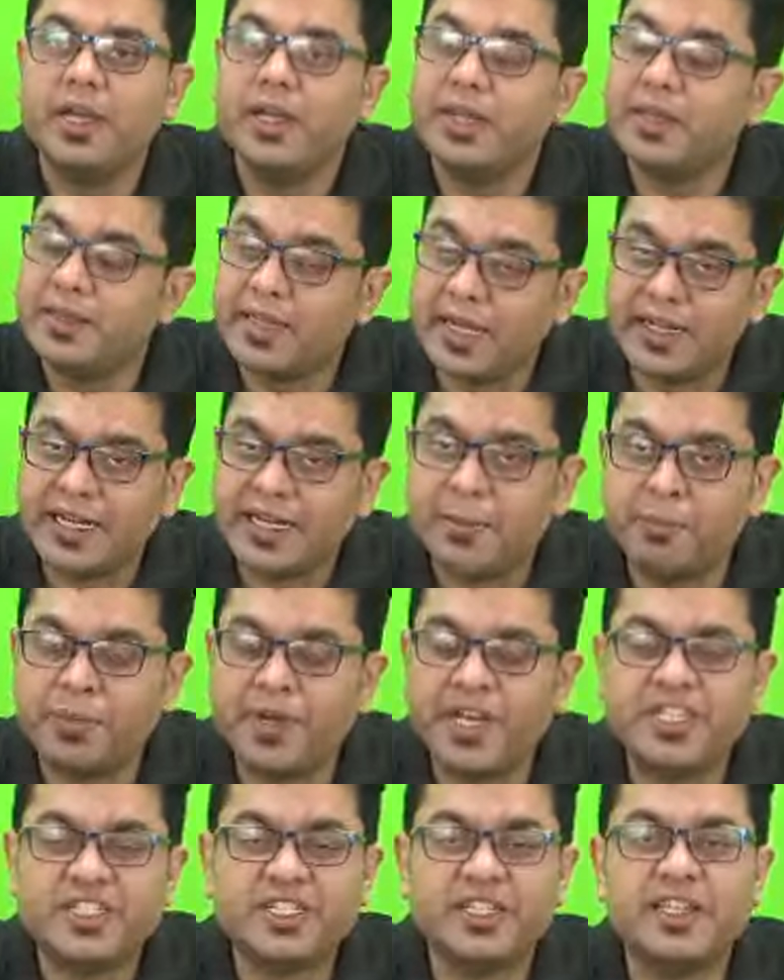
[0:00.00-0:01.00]
The
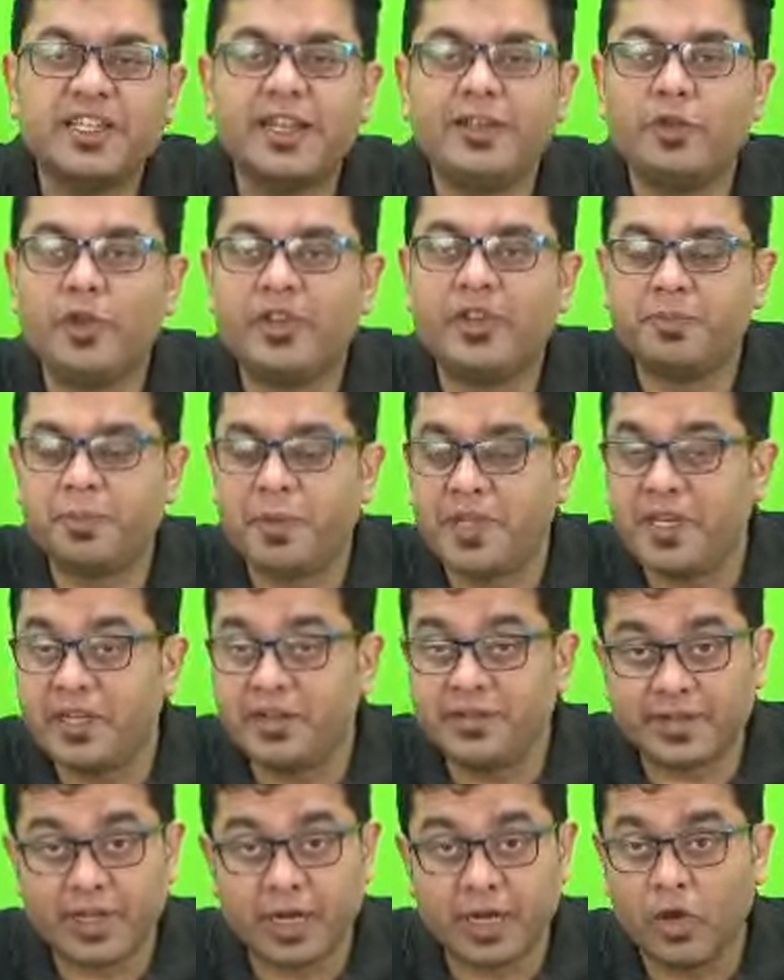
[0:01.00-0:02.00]
temperature that you
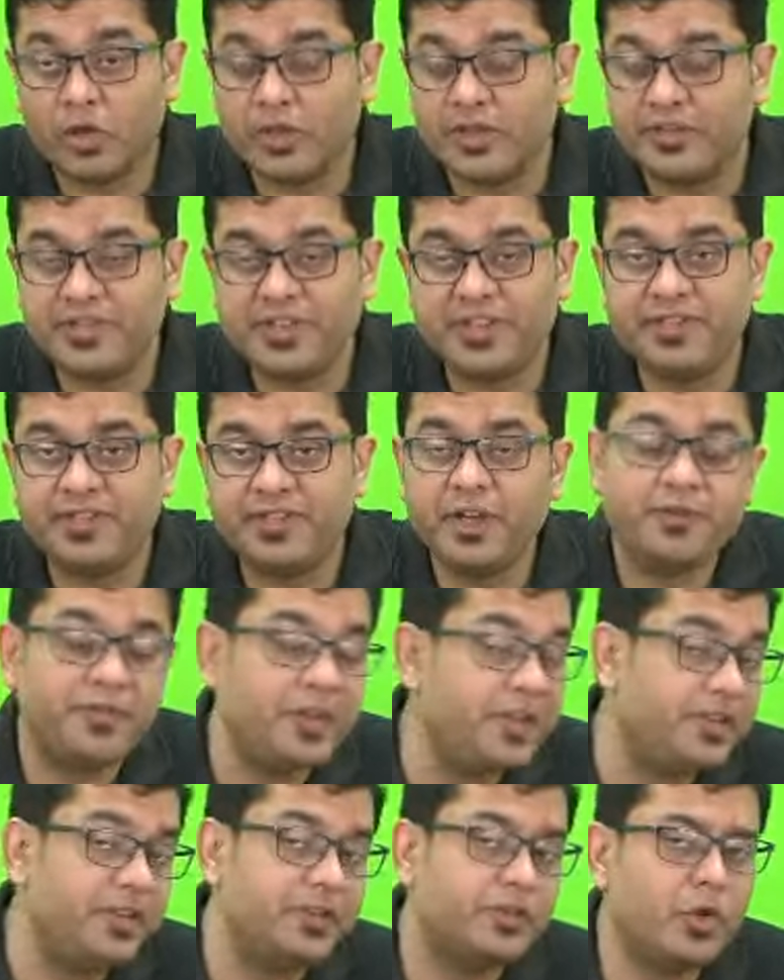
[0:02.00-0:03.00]
experience along the sea
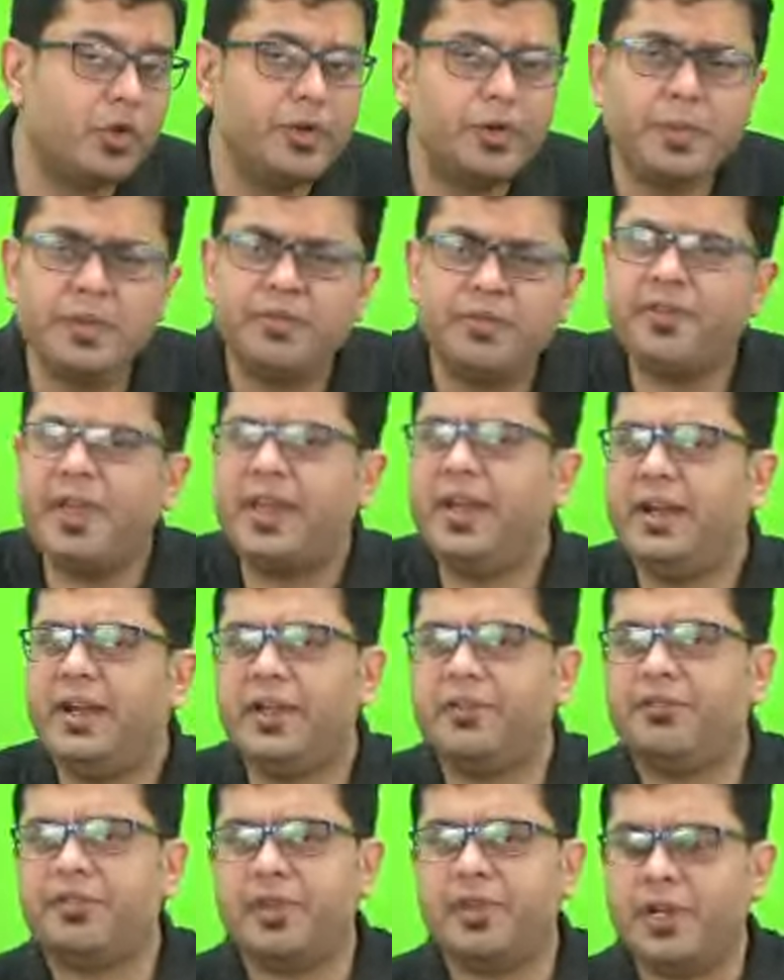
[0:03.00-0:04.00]
surface is going to be very
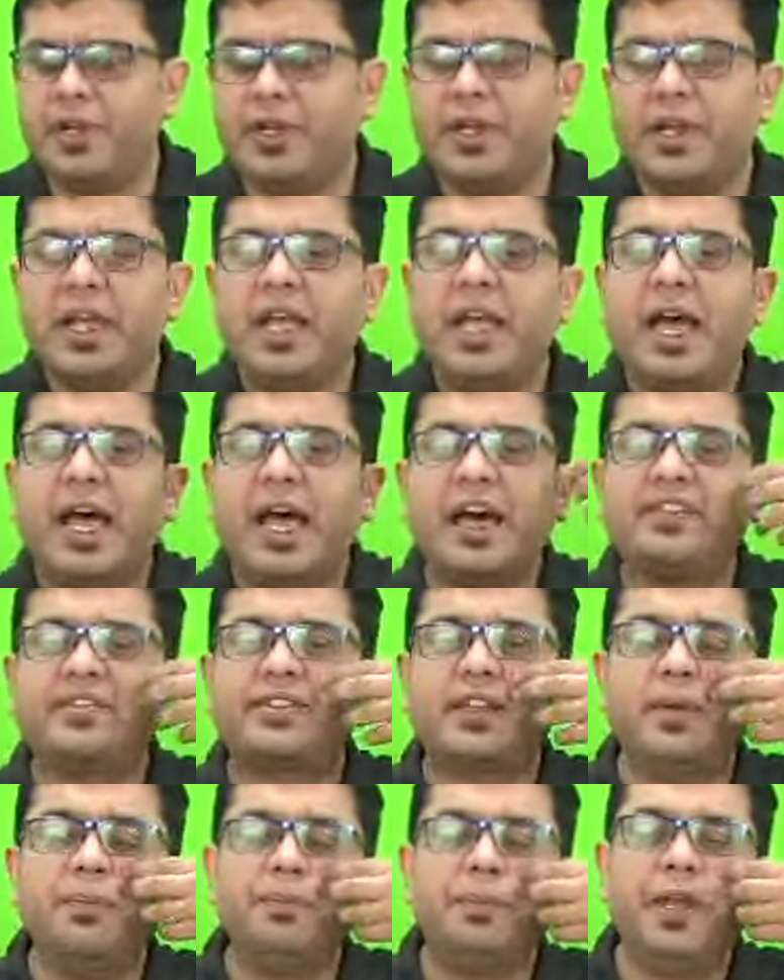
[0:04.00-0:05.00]
different as
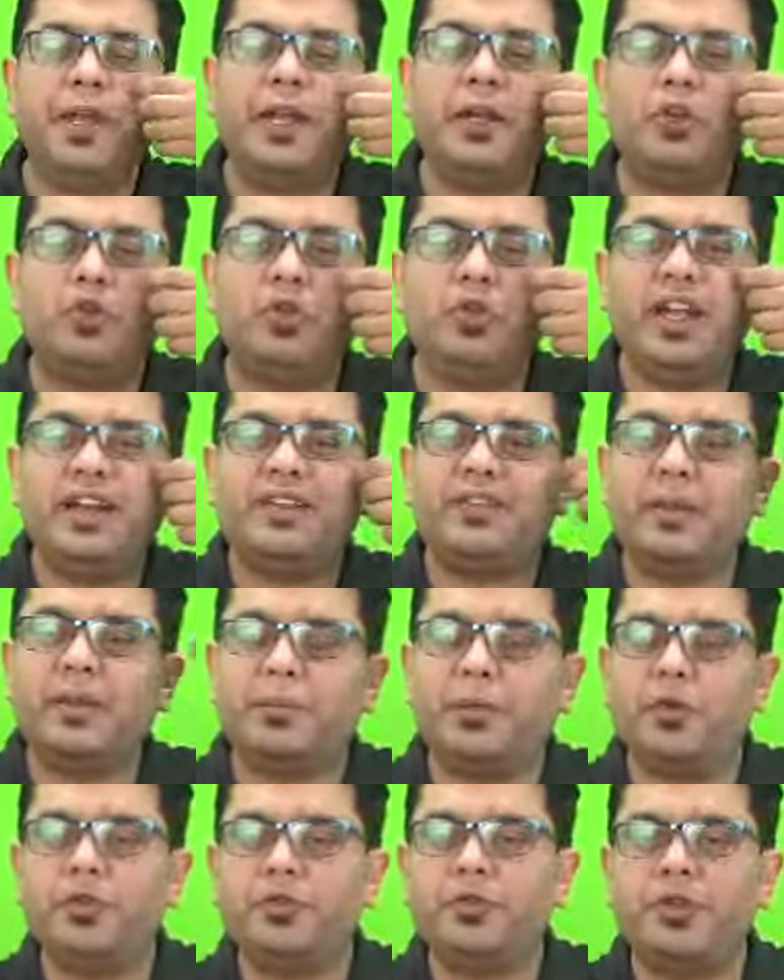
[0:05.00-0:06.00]
compared to, let's
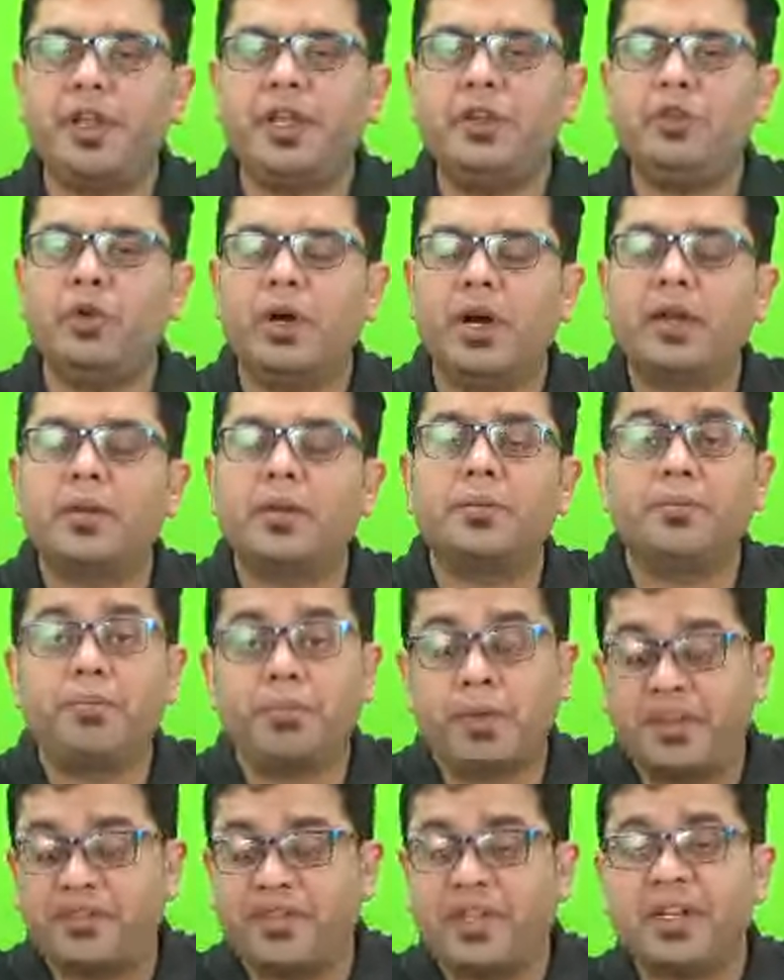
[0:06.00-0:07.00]
suppose, when you are
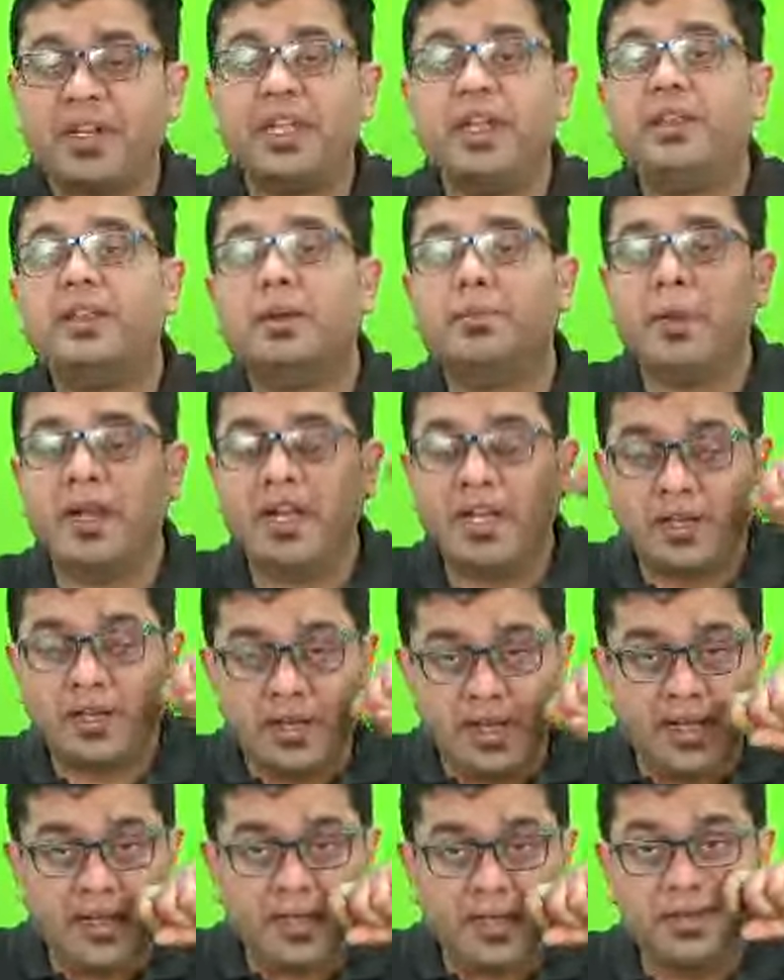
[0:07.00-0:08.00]
present in the
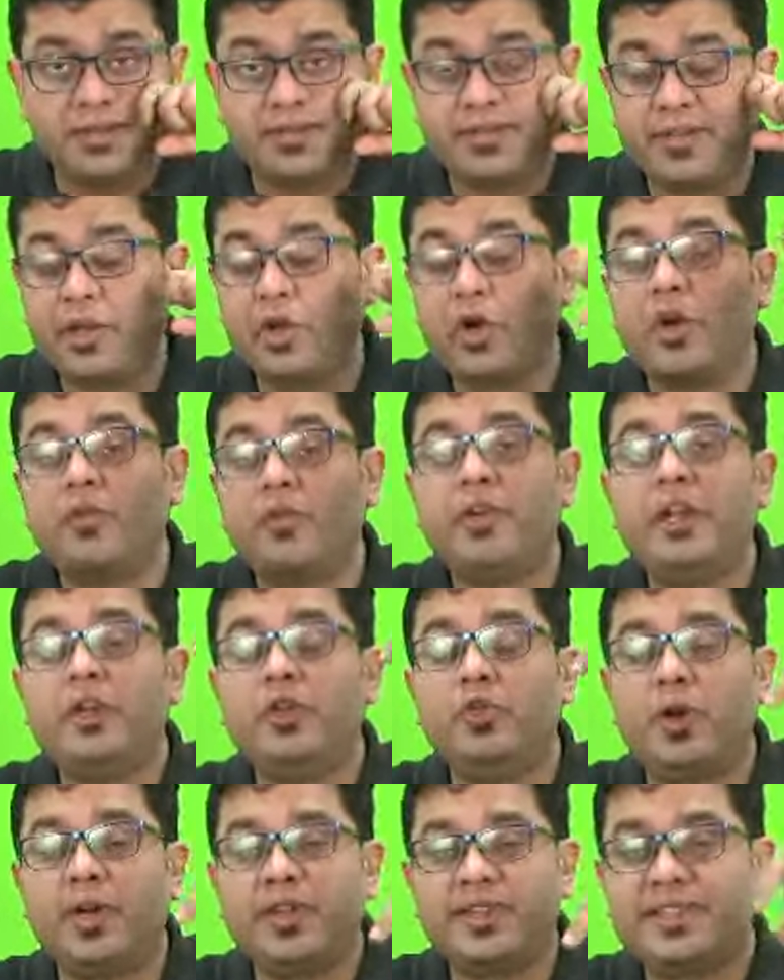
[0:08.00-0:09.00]
Mediterranean Sea or when you
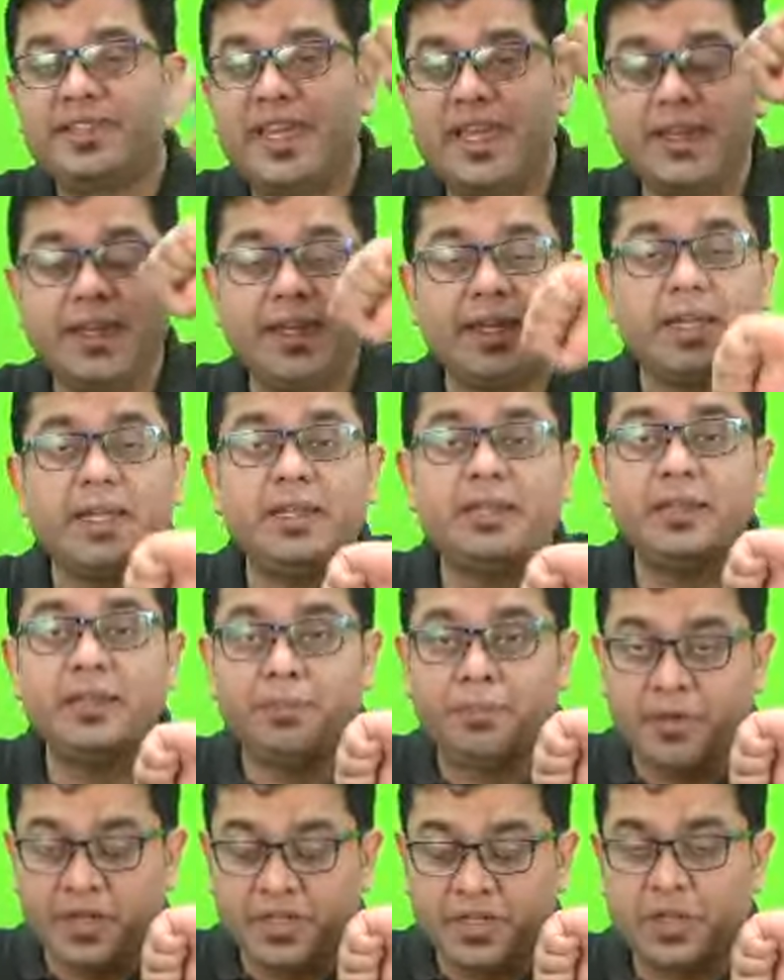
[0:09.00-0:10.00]
are standing in the
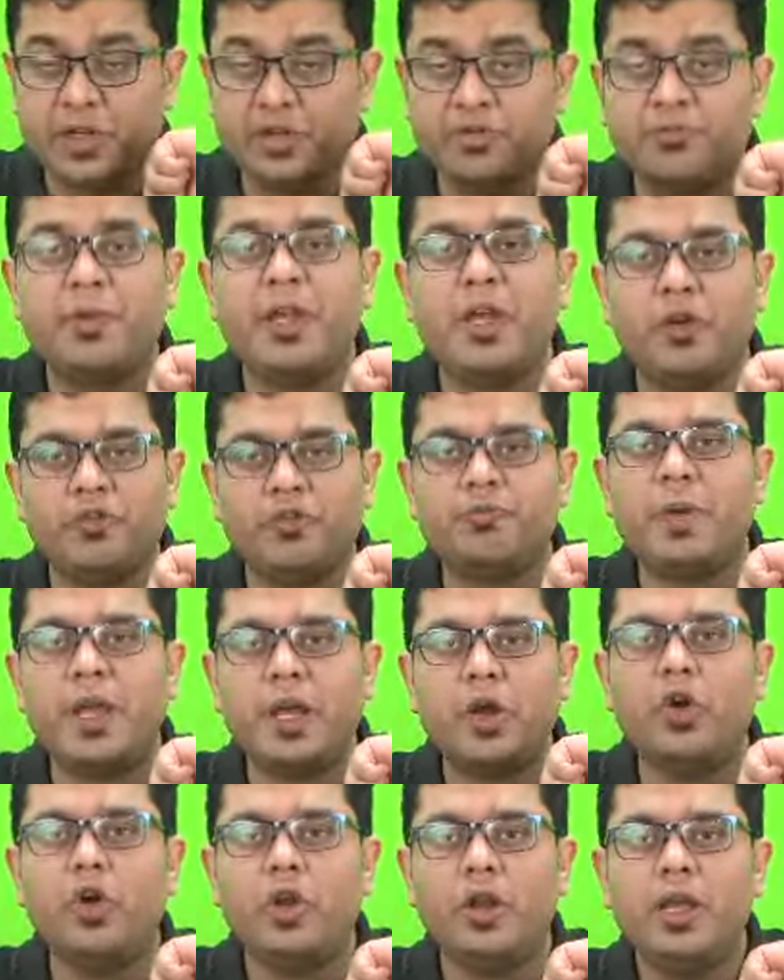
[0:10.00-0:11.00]
region of Bay of
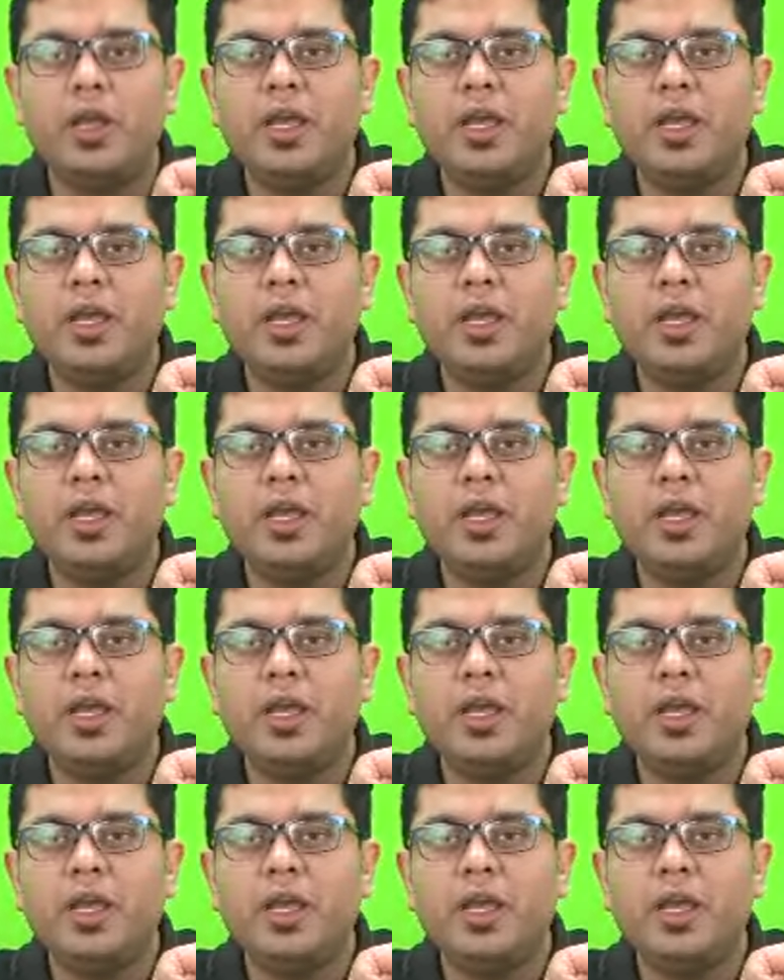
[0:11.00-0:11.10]
Bengal.